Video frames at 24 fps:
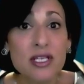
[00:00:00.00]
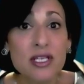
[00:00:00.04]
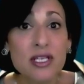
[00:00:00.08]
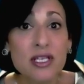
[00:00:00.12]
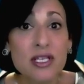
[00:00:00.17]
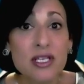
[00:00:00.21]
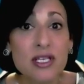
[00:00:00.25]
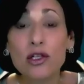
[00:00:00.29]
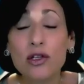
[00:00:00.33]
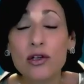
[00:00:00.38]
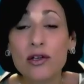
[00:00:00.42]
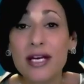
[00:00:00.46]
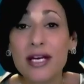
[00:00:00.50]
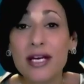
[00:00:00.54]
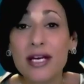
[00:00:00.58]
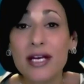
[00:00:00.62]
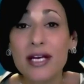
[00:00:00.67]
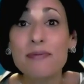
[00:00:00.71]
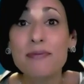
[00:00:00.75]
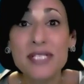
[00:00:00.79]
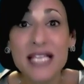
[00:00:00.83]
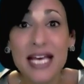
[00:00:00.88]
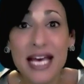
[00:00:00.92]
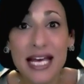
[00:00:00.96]
including
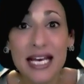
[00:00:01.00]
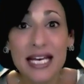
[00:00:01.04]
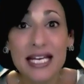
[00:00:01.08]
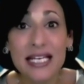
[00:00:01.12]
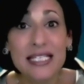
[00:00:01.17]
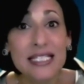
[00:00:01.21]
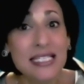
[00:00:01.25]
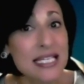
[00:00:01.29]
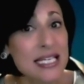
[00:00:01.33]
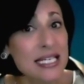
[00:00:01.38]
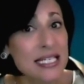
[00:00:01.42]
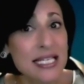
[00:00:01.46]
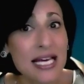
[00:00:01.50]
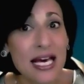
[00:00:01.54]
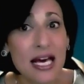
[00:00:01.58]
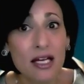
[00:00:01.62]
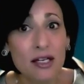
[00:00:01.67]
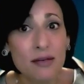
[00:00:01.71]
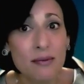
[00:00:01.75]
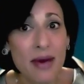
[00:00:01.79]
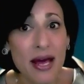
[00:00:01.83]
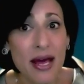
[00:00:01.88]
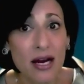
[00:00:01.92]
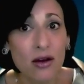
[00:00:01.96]
obtaining
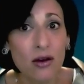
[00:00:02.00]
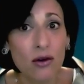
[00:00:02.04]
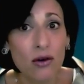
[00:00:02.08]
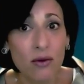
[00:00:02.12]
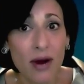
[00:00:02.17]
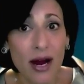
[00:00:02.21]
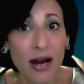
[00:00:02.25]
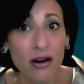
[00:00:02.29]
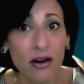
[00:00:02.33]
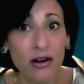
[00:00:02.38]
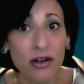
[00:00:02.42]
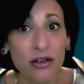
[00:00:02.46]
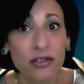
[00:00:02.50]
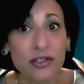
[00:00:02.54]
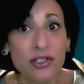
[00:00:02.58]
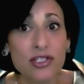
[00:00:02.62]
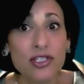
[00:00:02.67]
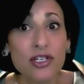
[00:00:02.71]
detailed medical records